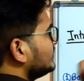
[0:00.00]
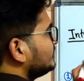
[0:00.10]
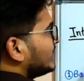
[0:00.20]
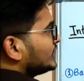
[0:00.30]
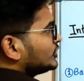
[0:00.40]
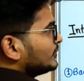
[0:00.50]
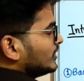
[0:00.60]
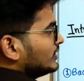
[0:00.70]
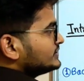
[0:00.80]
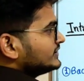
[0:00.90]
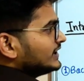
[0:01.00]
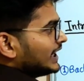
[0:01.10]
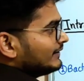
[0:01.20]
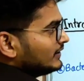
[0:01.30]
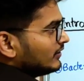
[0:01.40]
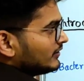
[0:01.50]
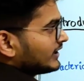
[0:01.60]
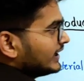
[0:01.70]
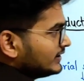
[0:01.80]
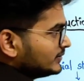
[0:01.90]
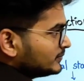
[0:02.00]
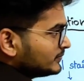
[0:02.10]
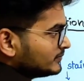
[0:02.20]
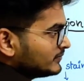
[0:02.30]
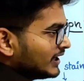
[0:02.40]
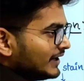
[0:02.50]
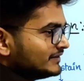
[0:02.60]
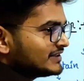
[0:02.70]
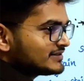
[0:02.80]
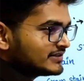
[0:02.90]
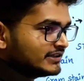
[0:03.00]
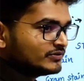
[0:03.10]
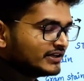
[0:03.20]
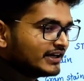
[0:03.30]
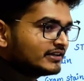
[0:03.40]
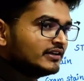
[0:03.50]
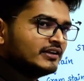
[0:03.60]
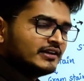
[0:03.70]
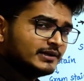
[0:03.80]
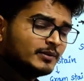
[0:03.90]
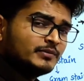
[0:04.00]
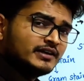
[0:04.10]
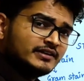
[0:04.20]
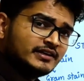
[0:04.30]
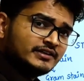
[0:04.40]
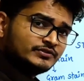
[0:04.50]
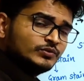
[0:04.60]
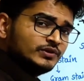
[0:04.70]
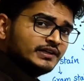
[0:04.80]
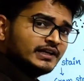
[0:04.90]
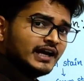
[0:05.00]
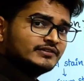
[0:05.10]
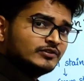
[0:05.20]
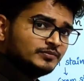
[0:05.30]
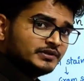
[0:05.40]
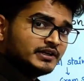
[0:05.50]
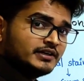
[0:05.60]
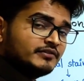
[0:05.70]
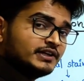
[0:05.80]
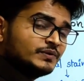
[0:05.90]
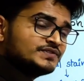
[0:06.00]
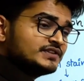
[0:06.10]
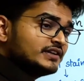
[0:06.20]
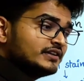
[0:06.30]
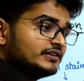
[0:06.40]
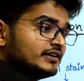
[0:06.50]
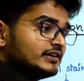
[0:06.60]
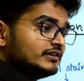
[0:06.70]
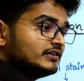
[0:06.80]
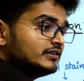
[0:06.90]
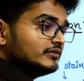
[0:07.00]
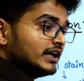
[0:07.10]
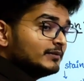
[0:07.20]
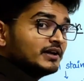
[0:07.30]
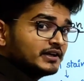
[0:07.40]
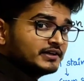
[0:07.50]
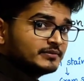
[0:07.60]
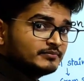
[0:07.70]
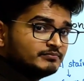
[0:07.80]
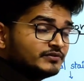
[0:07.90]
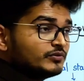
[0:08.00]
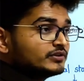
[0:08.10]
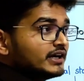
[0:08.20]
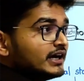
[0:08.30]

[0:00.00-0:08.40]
of microbiology, I will not write. I will just tell you that. Remember in the schooling and high school period when you studied the animal kingdom, before